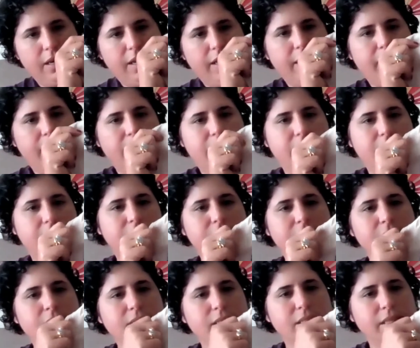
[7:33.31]
And then
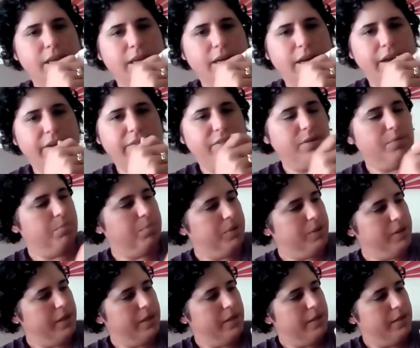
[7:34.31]
since then, I've
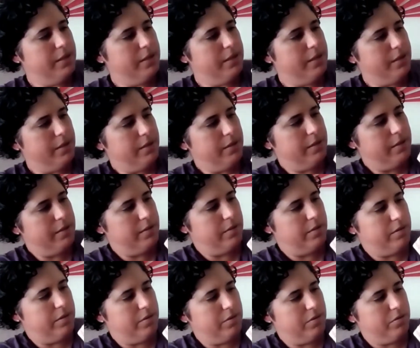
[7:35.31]
completed the
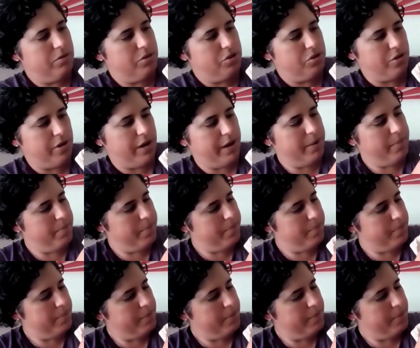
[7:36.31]
3rd stripe,